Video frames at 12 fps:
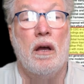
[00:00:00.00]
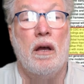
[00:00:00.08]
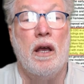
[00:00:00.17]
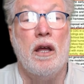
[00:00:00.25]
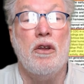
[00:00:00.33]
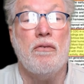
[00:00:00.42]

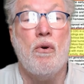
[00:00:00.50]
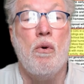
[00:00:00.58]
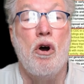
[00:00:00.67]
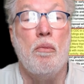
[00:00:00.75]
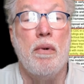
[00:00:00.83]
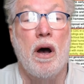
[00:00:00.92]
End of
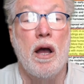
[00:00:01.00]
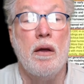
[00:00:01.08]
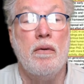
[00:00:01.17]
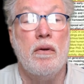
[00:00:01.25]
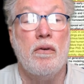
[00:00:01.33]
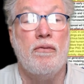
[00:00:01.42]
quote by
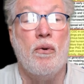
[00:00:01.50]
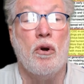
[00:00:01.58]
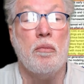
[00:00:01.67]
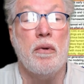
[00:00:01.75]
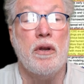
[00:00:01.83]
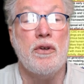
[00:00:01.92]

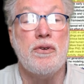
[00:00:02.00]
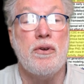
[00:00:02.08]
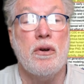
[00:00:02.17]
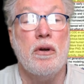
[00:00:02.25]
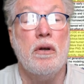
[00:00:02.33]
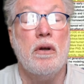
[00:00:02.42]
Foreign
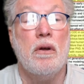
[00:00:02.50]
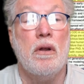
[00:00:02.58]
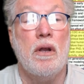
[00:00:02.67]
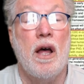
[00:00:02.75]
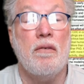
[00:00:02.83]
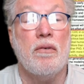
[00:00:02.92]
Minister
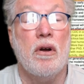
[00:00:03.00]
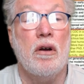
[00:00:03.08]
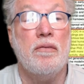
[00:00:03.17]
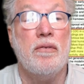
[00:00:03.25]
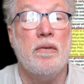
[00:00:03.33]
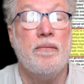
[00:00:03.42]

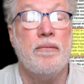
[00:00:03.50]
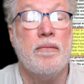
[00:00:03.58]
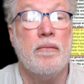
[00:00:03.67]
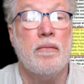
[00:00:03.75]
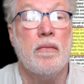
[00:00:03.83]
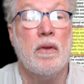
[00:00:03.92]
Lavrov.
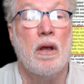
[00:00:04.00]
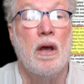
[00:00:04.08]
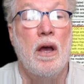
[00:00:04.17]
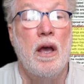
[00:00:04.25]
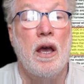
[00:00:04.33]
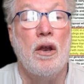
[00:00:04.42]

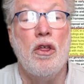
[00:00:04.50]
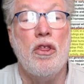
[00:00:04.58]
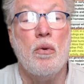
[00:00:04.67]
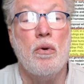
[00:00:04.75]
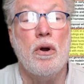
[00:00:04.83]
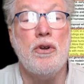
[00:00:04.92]
In
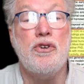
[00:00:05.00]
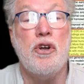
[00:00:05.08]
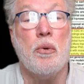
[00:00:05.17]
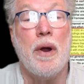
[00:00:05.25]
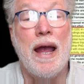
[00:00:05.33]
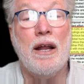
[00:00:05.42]
other words,
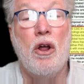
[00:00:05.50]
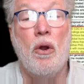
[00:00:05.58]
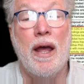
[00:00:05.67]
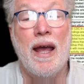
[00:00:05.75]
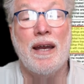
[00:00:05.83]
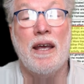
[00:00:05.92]

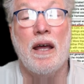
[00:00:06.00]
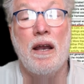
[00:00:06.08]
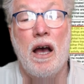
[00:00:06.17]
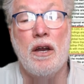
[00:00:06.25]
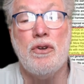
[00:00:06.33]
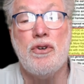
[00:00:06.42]
Urangoland
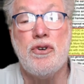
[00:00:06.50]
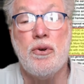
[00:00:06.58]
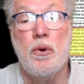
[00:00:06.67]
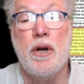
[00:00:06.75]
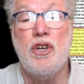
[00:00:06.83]
cannot destroy